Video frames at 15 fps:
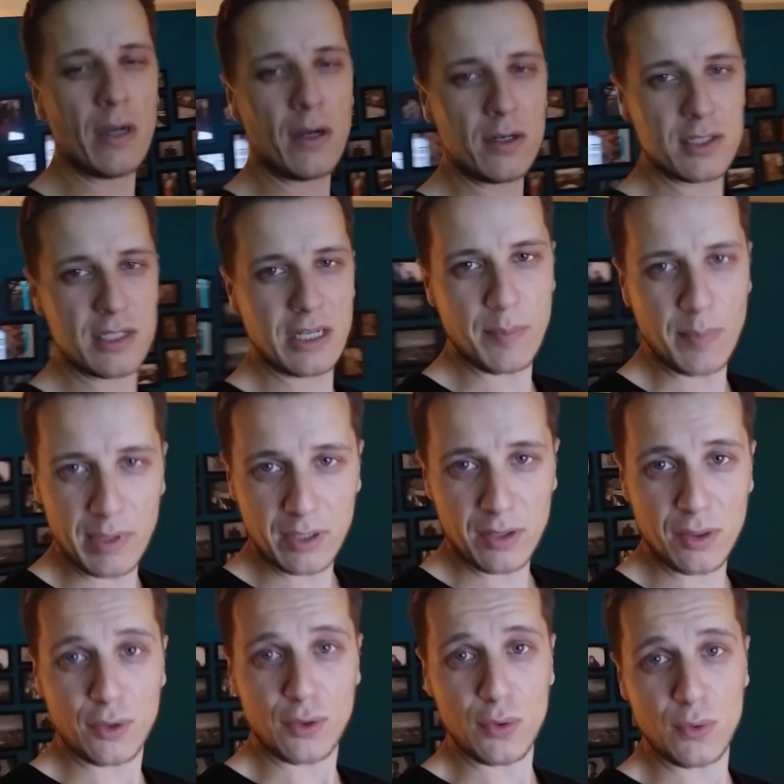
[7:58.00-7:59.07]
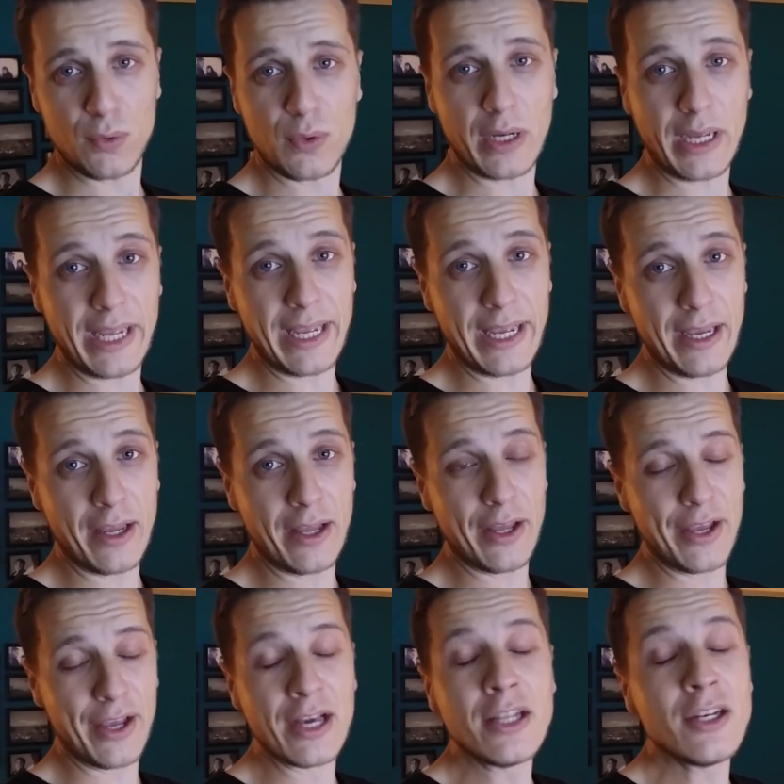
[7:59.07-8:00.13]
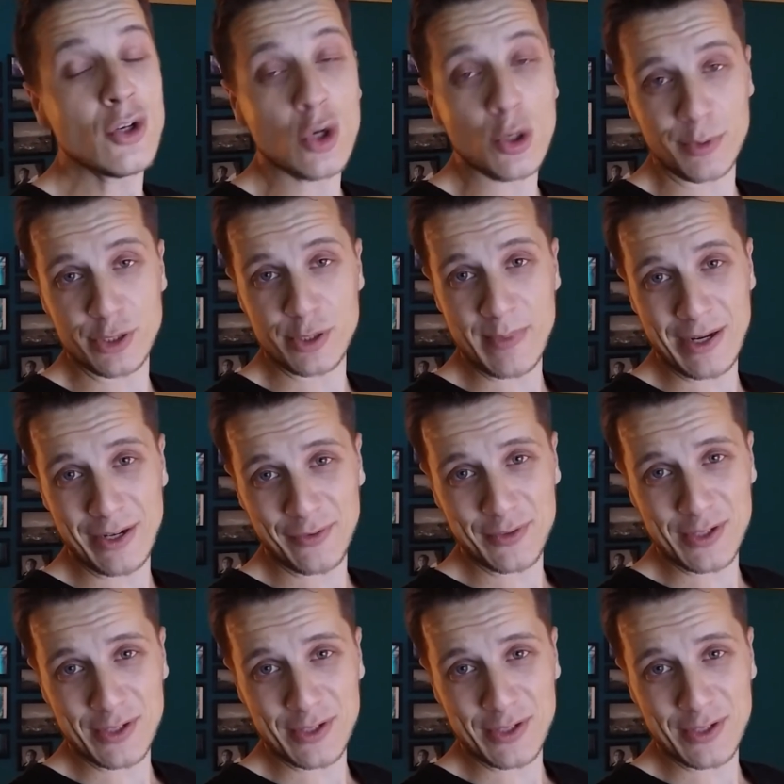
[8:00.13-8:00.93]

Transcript: are skipping through an enormous amount of